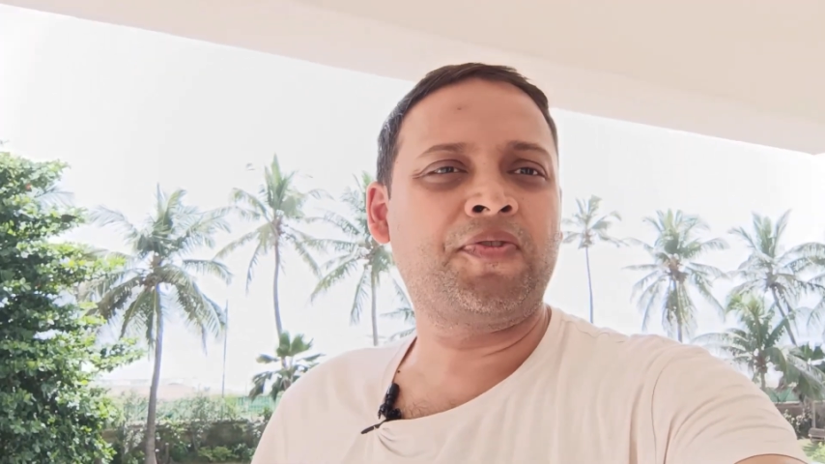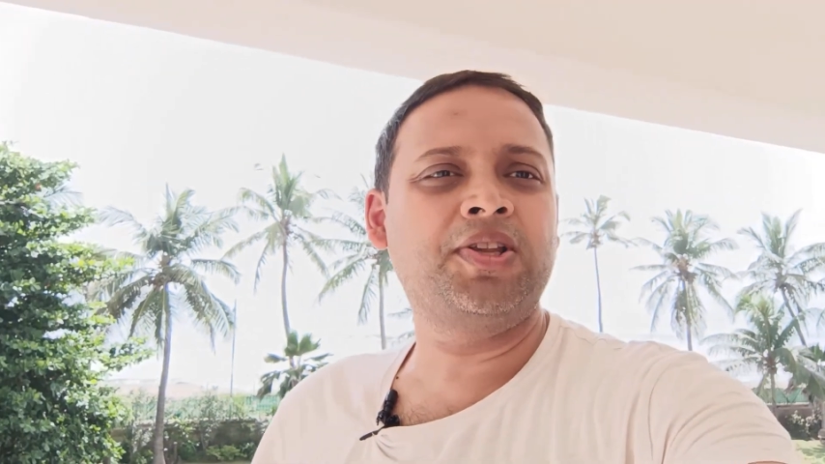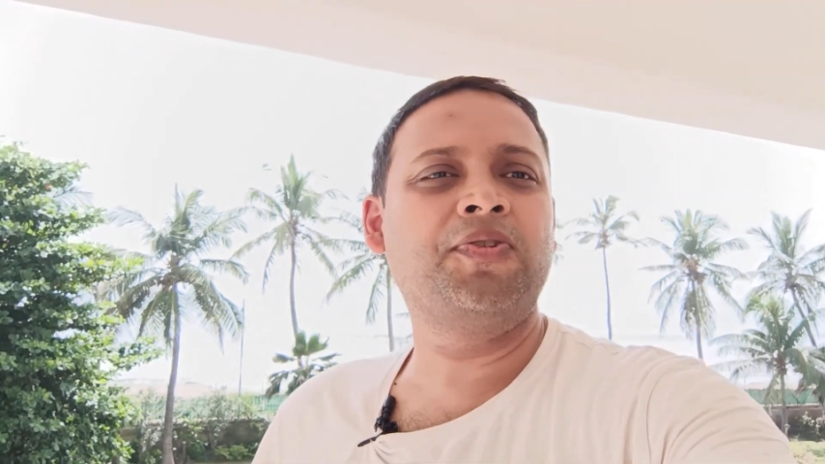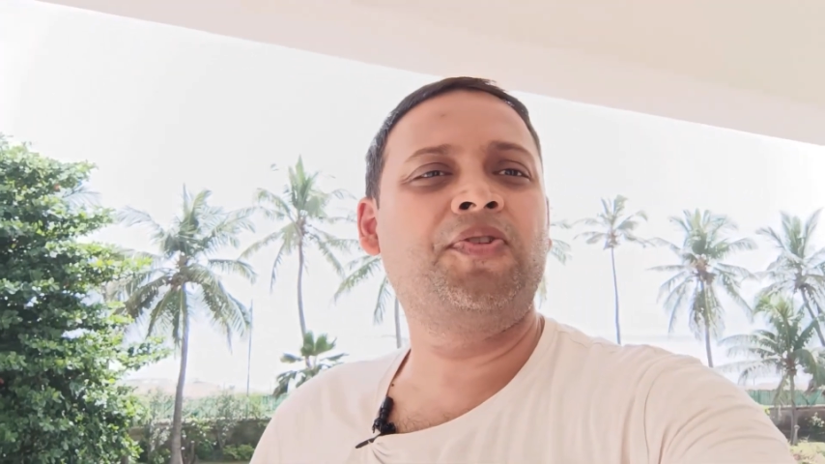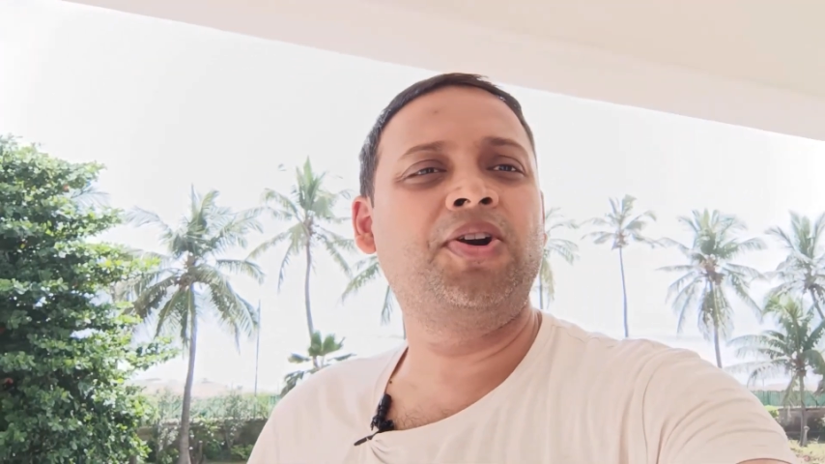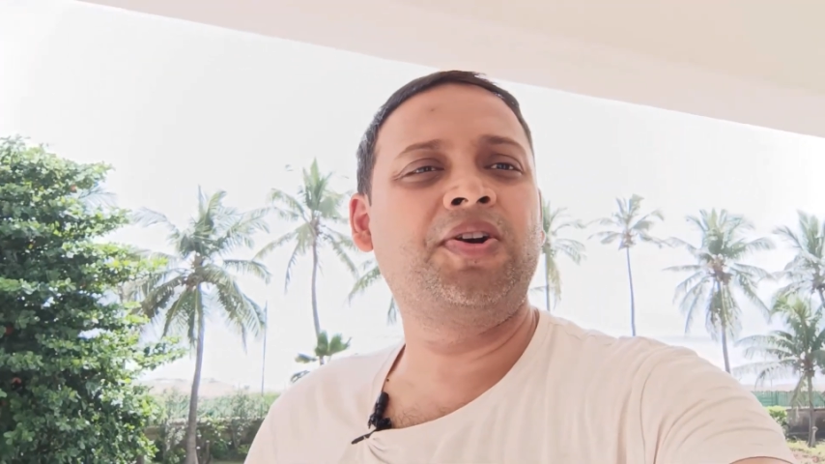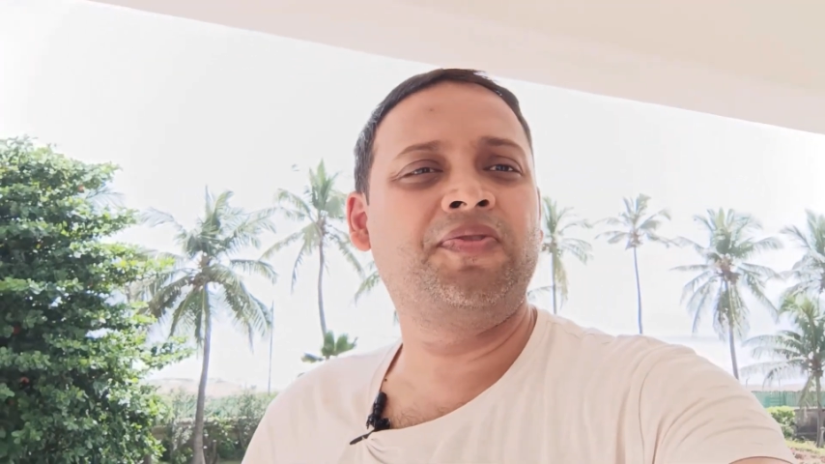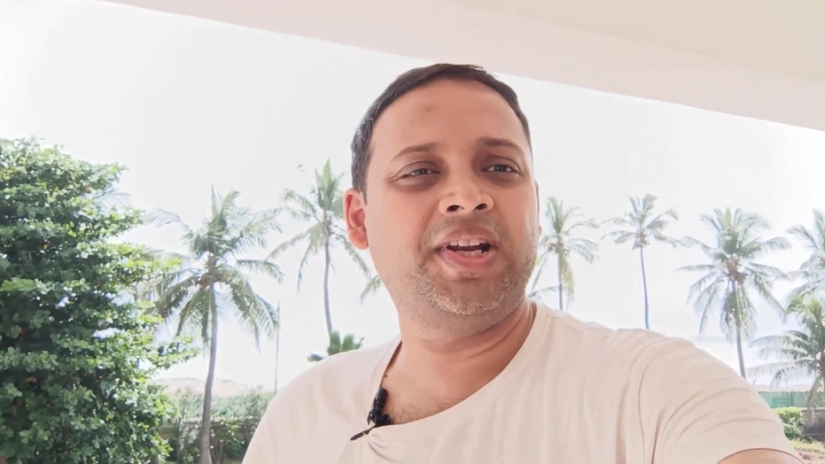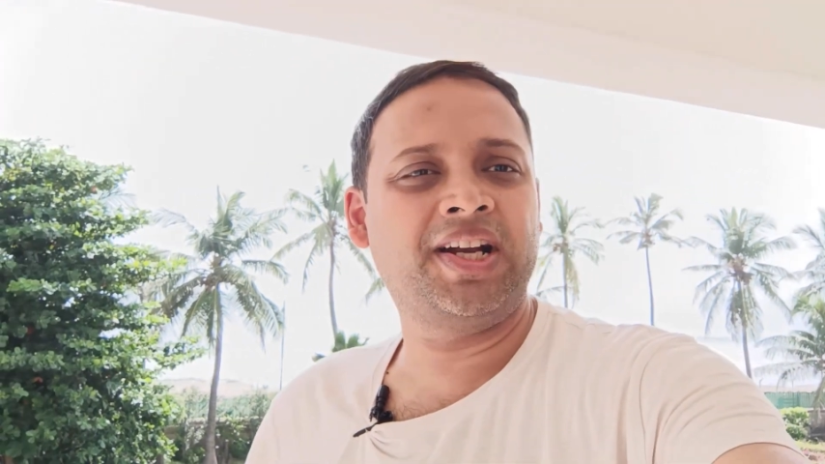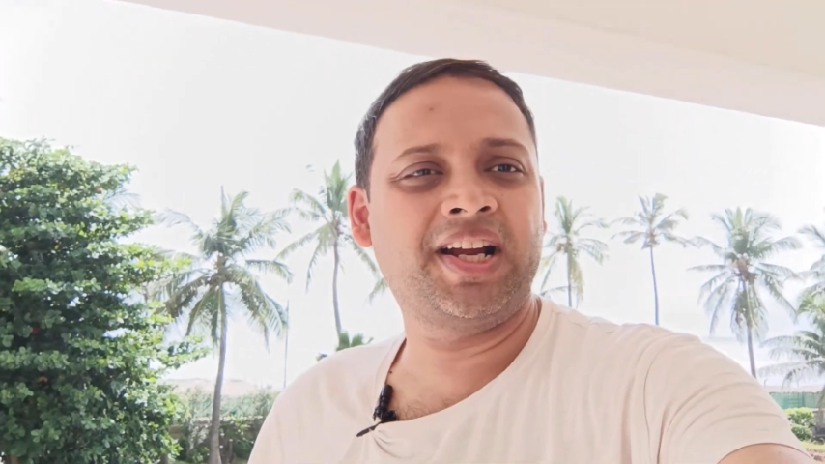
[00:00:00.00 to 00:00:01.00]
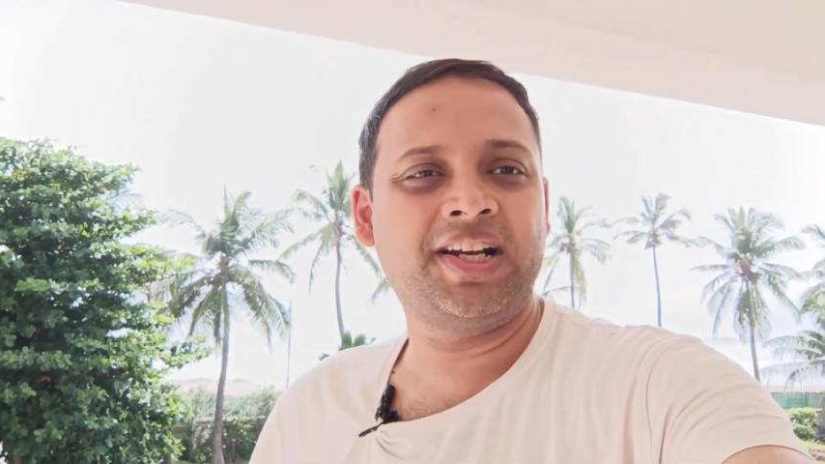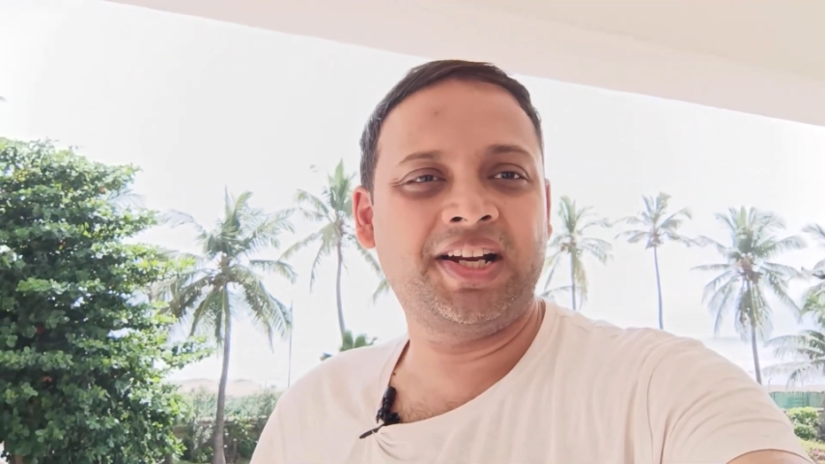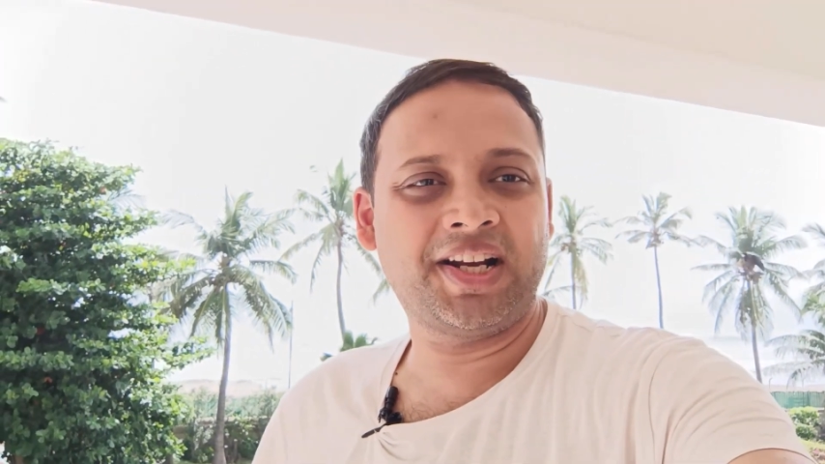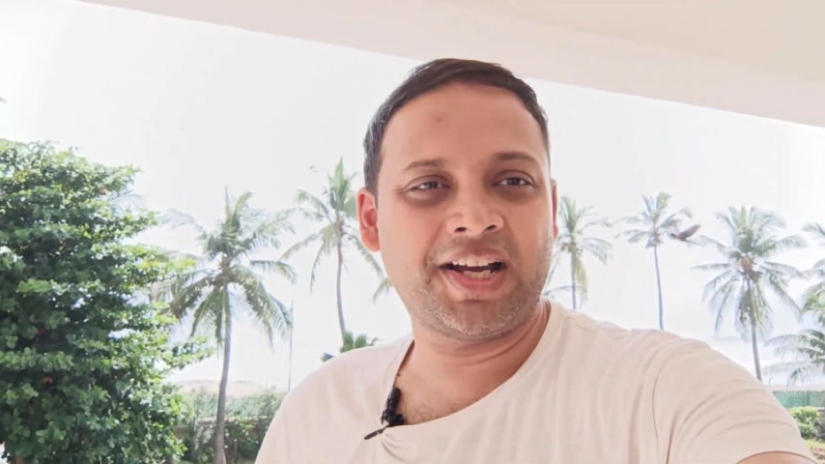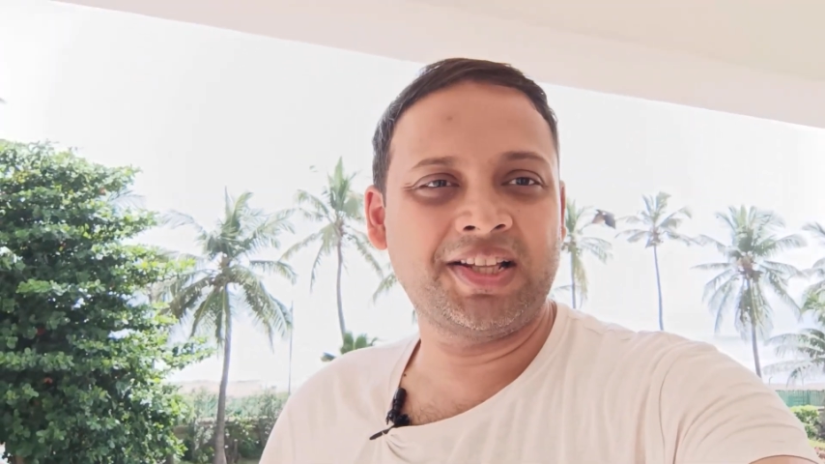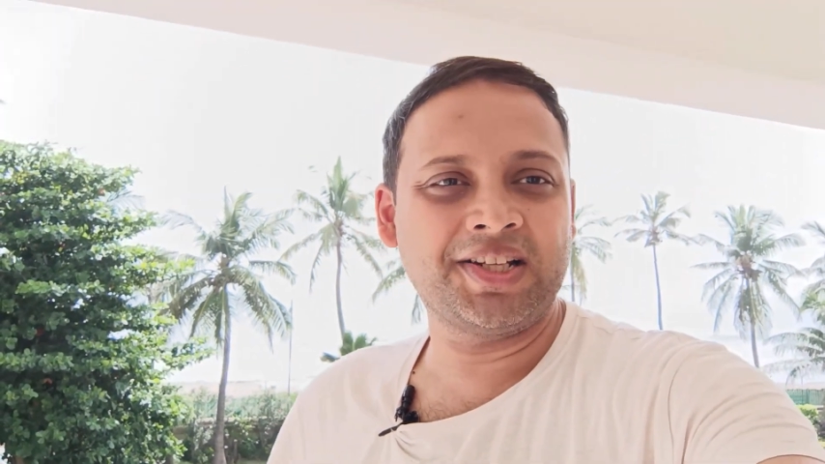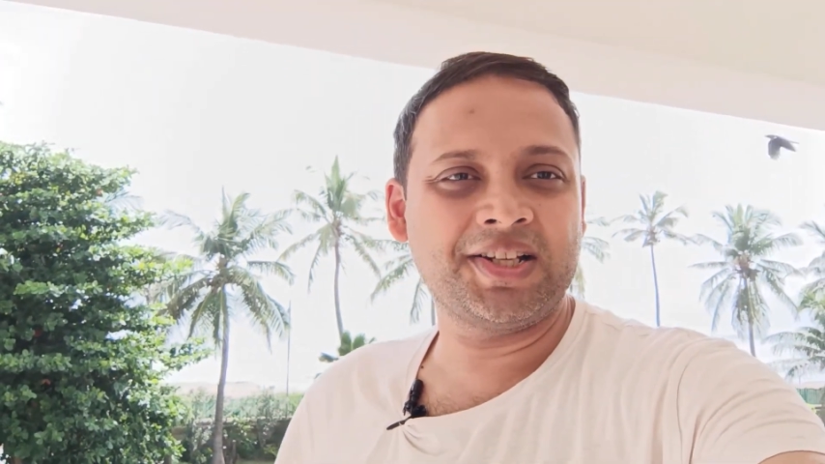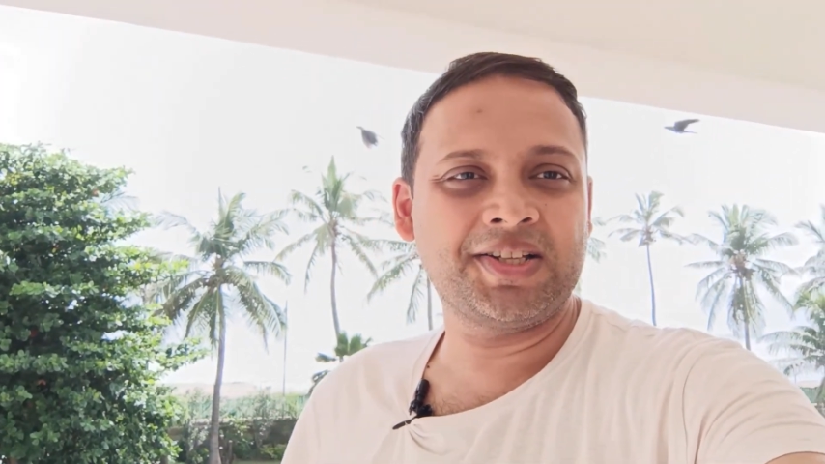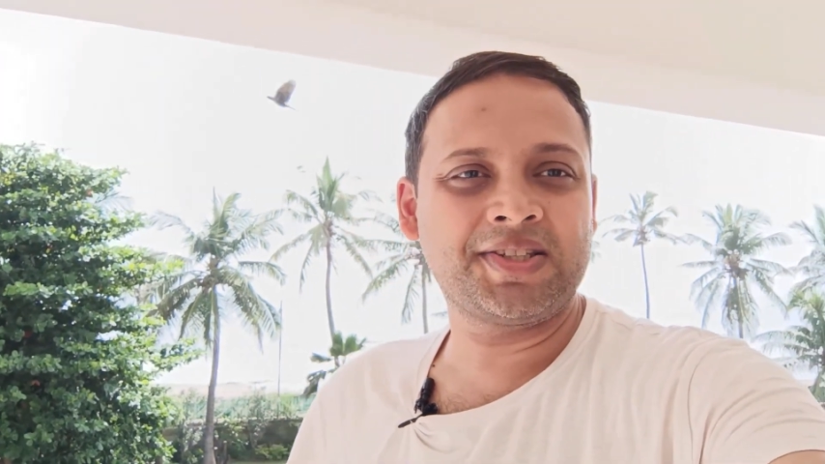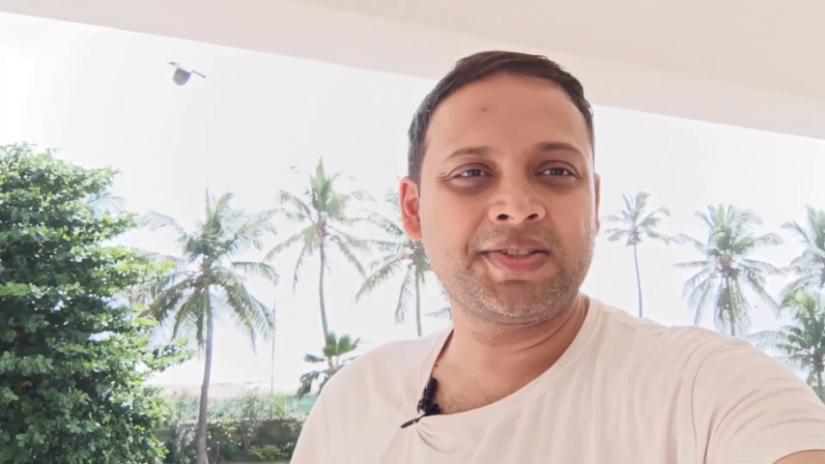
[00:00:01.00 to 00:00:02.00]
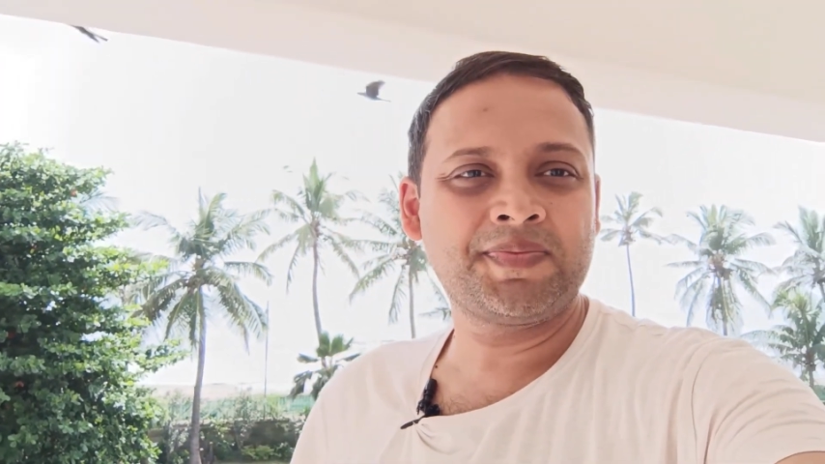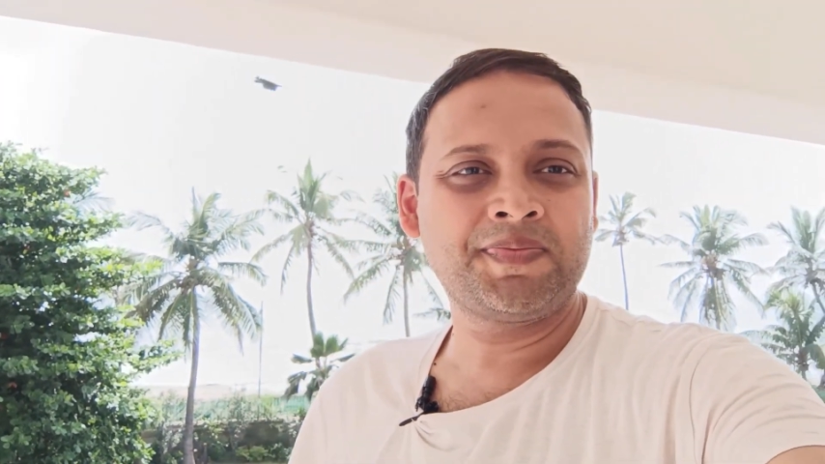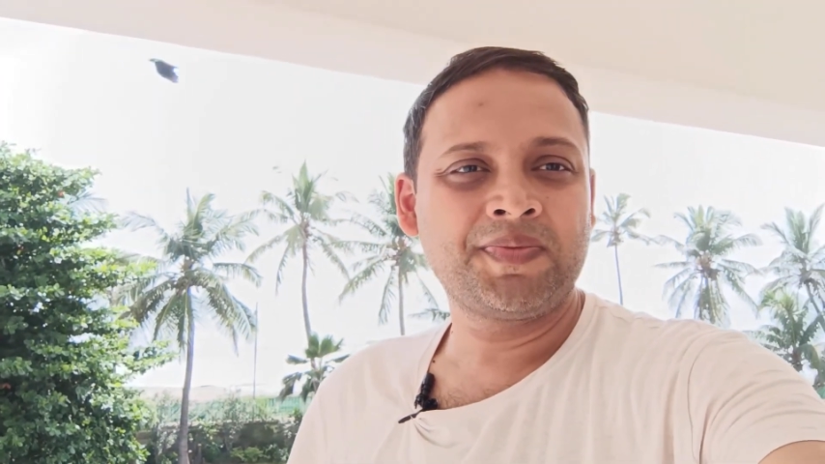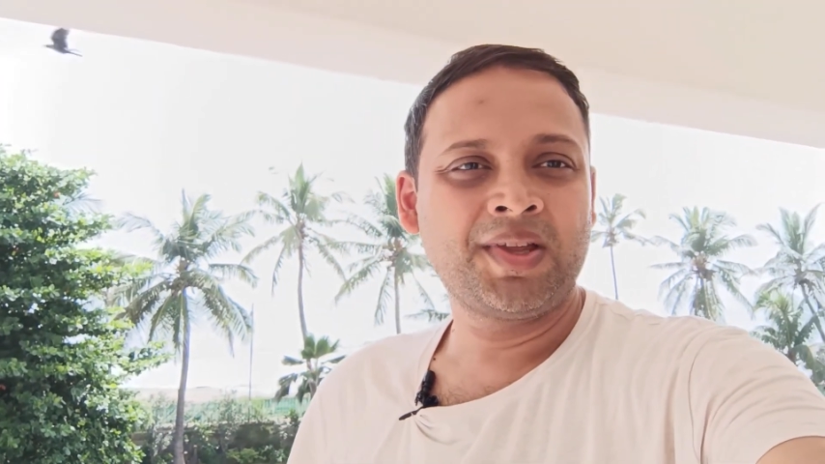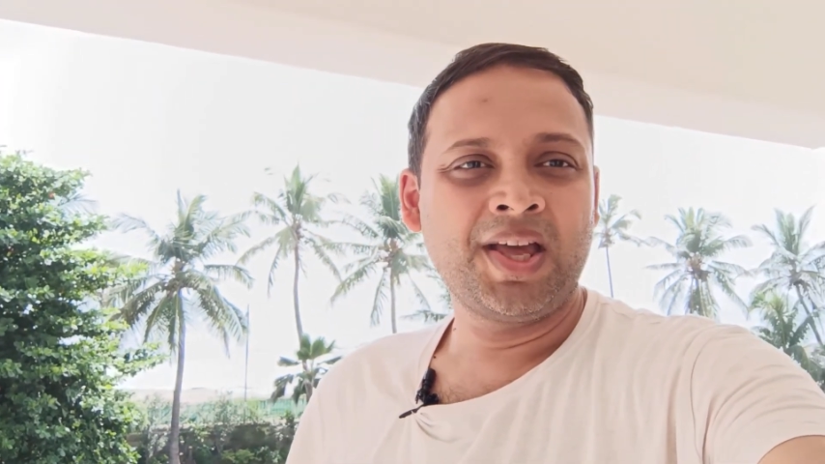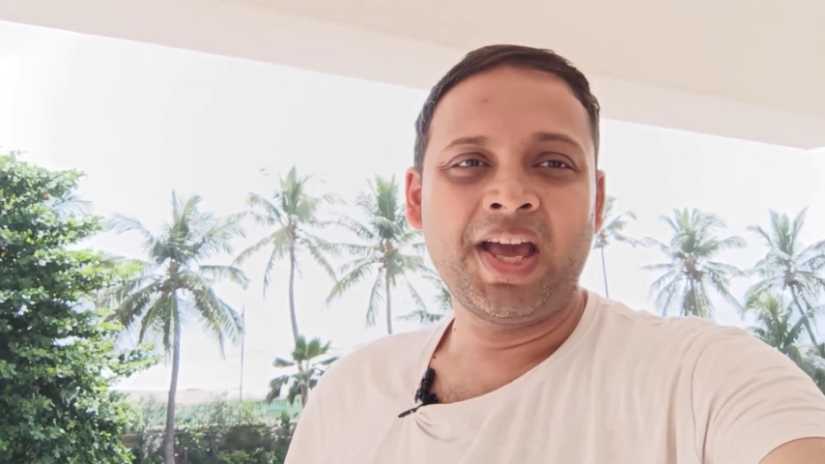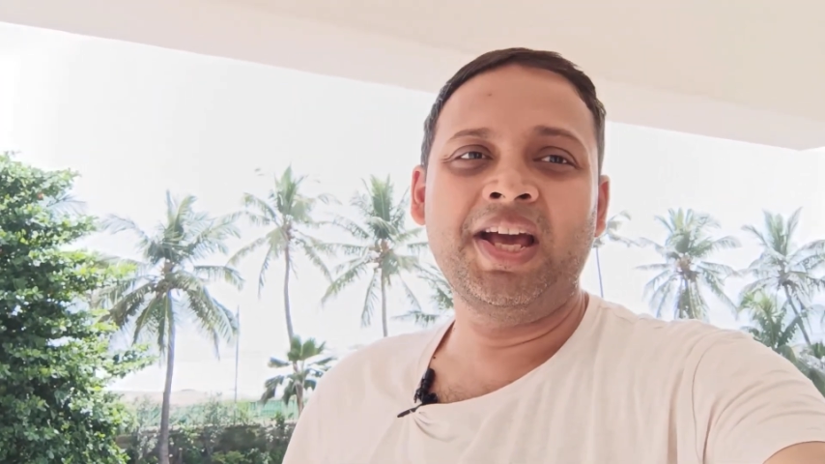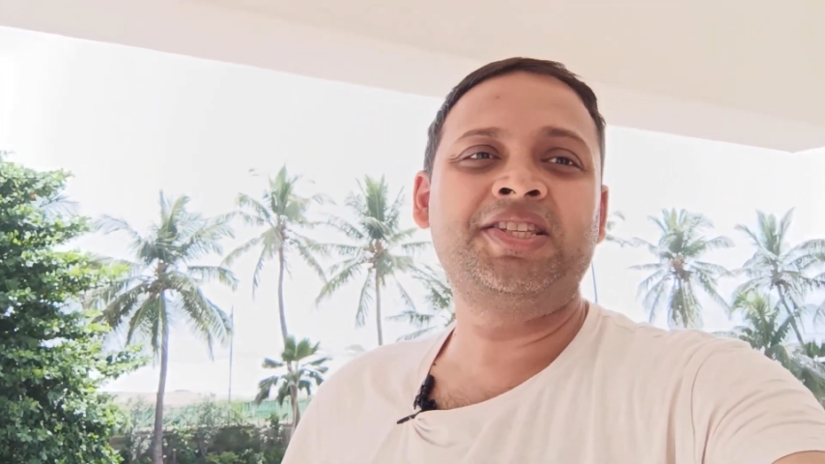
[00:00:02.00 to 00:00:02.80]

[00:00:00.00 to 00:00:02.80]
for the world of data and data analytics.